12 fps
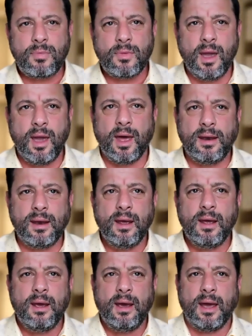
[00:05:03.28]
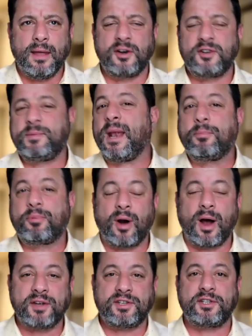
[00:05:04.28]
And there's been a
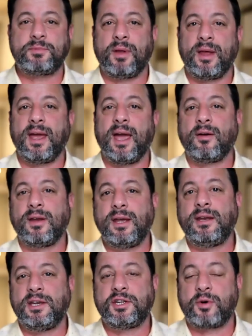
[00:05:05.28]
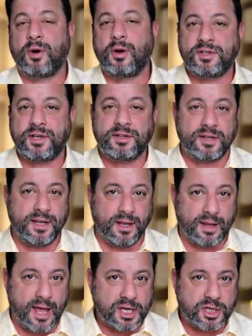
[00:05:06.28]
process playing out in Israel since the
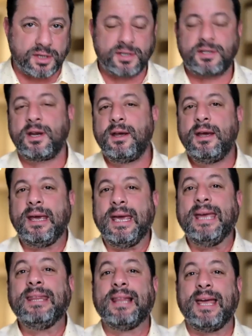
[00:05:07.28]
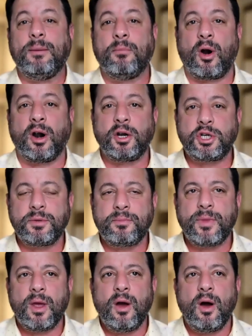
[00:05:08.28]
elections in late March.
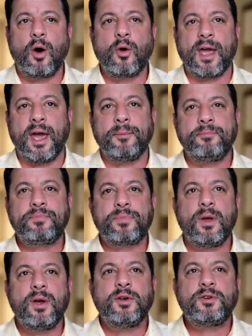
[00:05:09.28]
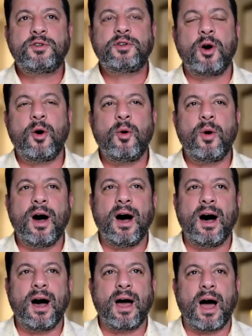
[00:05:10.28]
Okay, so
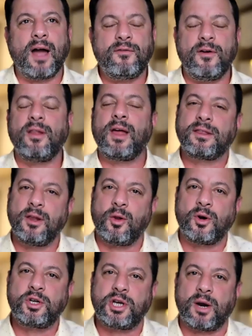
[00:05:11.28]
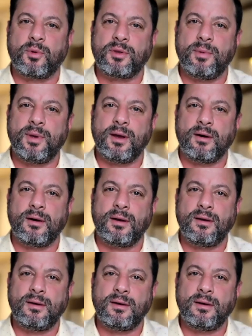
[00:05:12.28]
I felt like the Lord shared with me
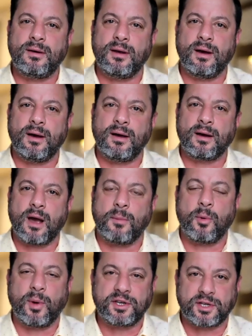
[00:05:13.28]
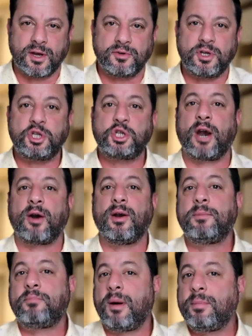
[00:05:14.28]
on a couple weeks ago to share
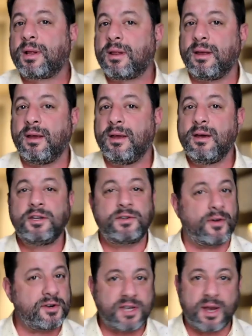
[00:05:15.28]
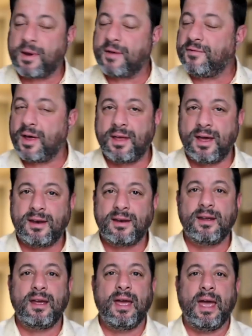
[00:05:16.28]
it publicly. It's the first time I've done that.
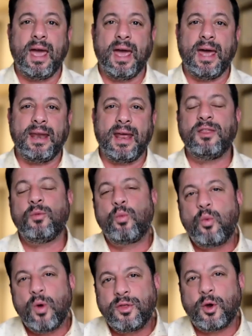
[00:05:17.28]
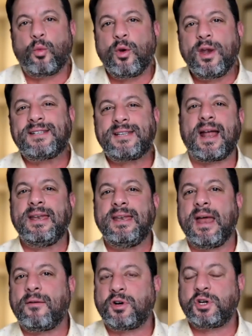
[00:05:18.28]
And the reason I
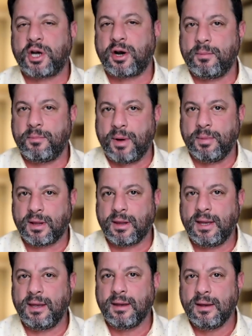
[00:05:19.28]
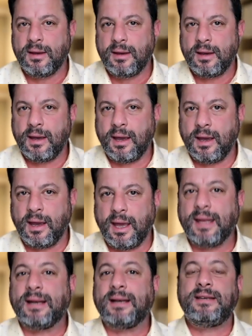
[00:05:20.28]
never shared it publicly,
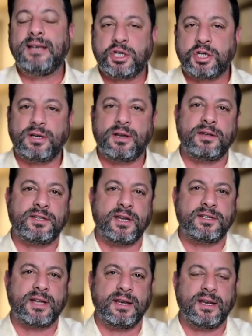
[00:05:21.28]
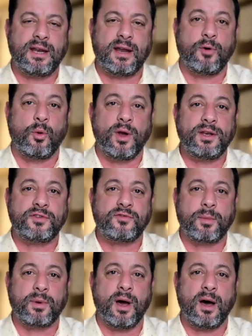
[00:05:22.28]
in addition to the sense that I didn't have a witness
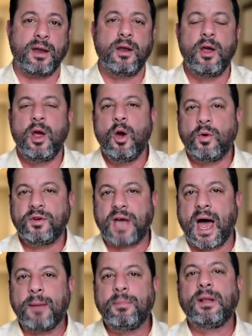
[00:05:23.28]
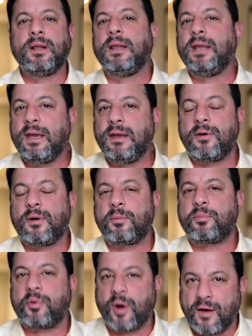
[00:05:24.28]
from God, was I believe
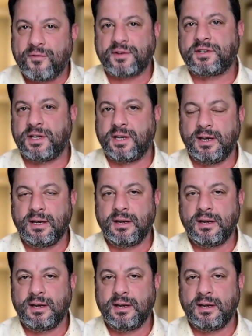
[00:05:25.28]
prophecy